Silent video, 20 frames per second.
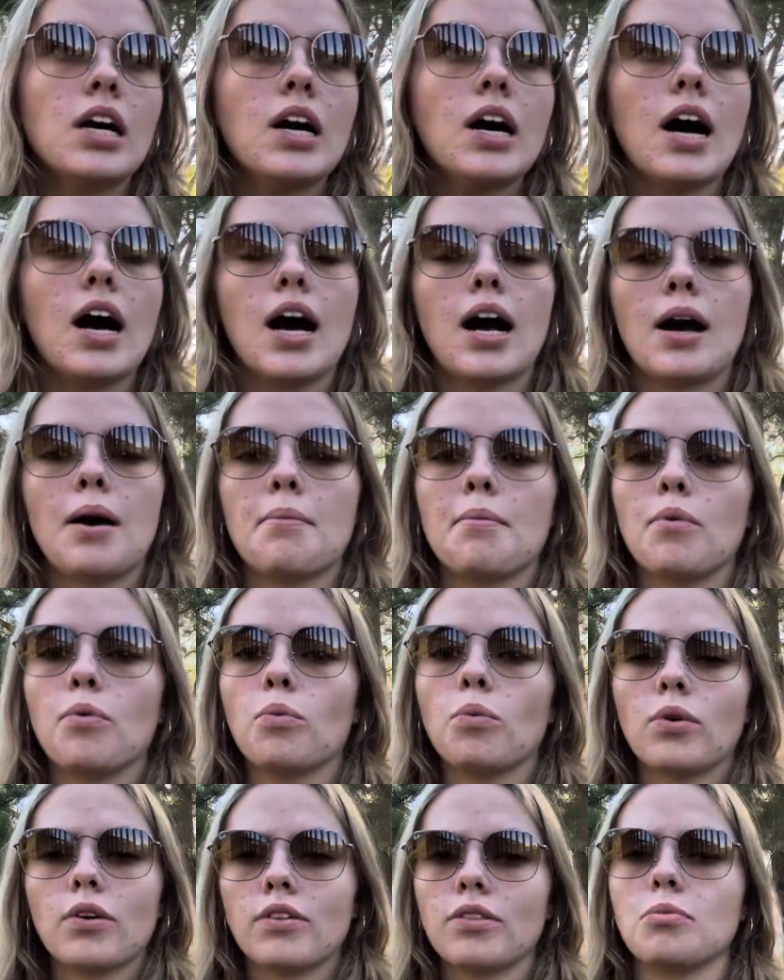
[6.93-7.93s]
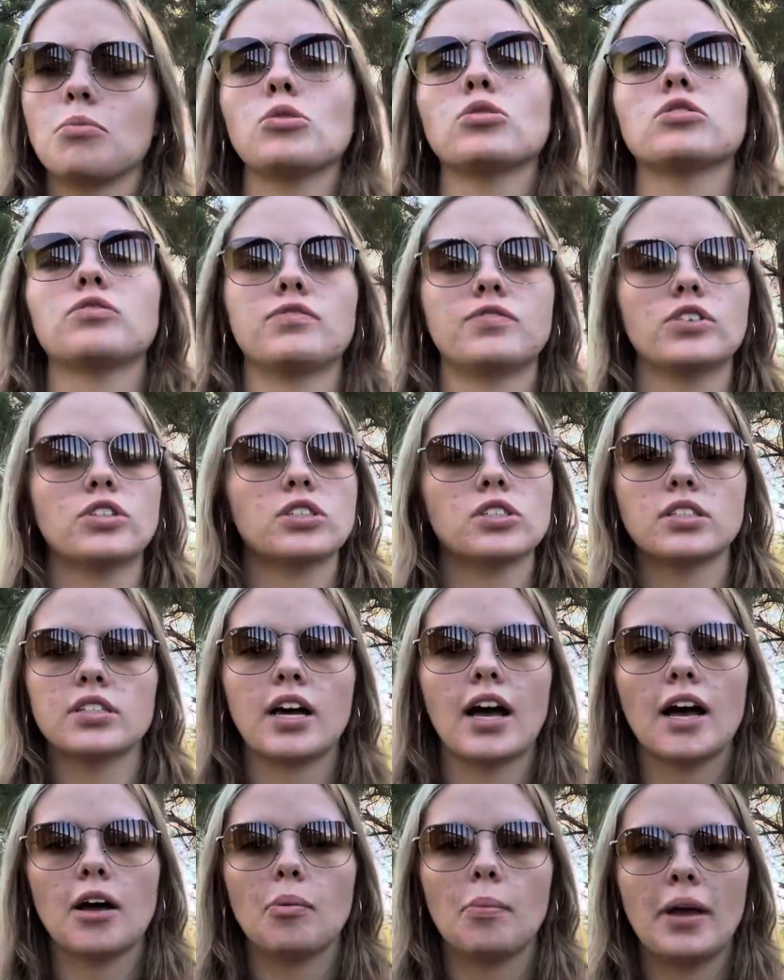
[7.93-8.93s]
One of the most
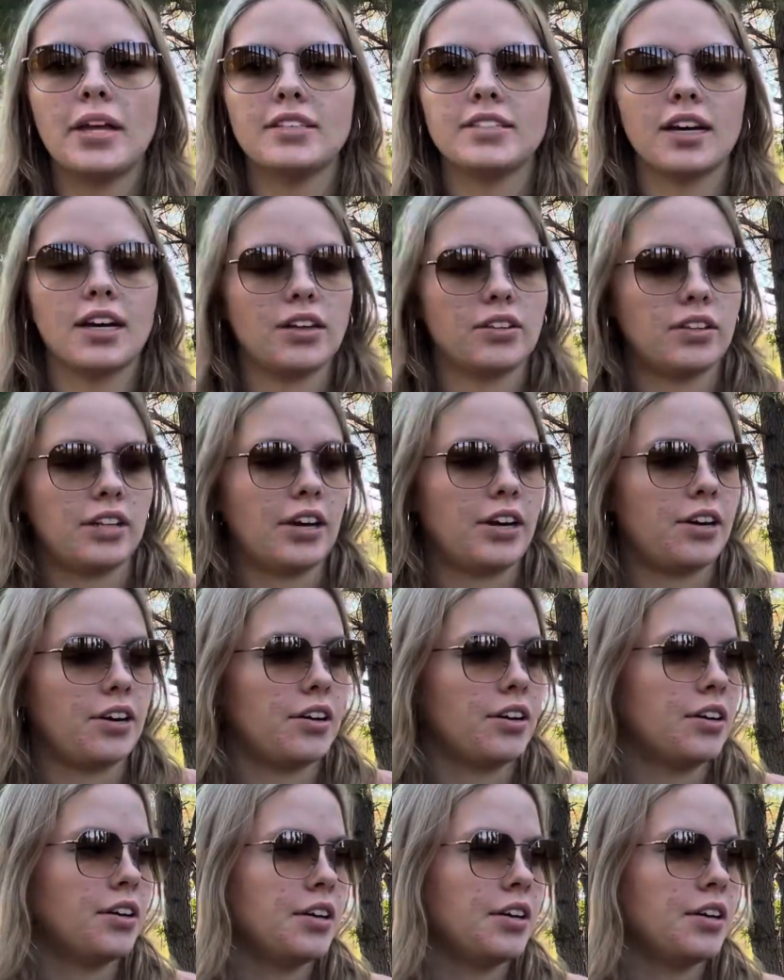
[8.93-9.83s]
versatile baits out there.